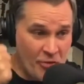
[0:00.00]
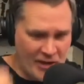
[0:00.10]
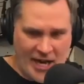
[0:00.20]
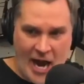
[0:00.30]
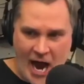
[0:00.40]

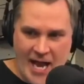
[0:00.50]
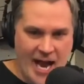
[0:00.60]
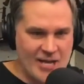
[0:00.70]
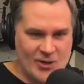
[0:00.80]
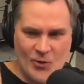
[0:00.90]
the guy.
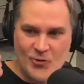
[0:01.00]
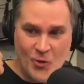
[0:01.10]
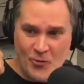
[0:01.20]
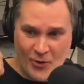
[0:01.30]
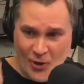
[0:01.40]
I don't
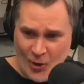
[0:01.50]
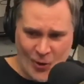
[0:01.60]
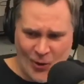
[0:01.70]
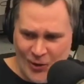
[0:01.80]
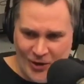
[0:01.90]
know the
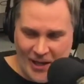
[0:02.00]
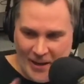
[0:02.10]
girl. Once